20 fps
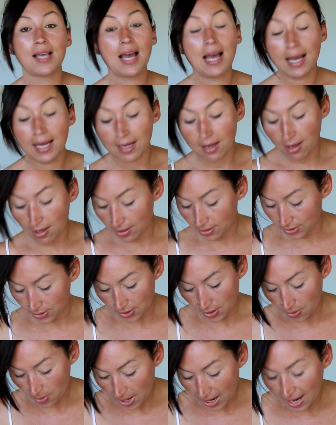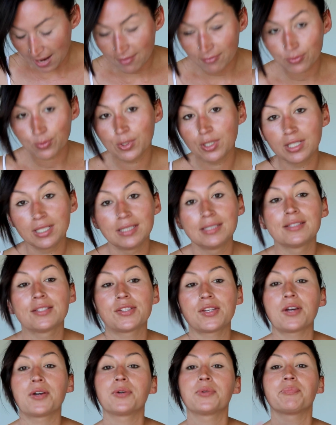I also have one.
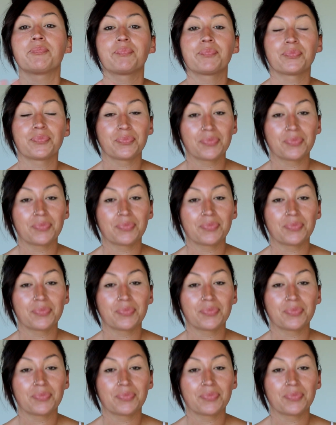So